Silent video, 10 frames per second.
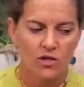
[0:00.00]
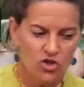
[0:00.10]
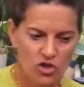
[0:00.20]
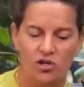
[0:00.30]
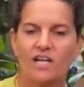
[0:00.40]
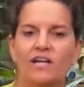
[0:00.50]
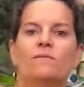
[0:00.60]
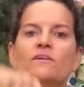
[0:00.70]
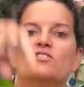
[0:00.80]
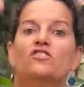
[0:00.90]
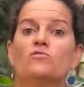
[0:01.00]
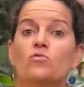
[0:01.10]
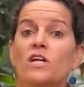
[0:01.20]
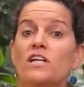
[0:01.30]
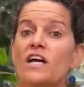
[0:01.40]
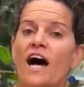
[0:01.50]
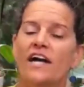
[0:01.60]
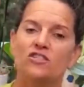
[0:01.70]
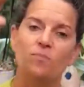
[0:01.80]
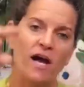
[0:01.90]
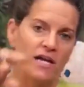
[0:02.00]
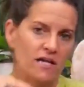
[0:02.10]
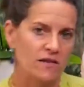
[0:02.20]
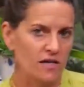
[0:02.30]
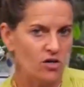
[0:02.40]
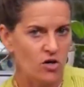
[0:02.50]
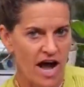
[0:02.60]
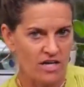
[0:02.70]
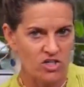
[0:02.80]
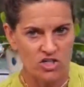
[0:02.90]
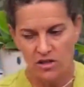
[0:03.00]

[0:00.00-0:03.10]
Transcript: So you're getting this really high spike and then a crash,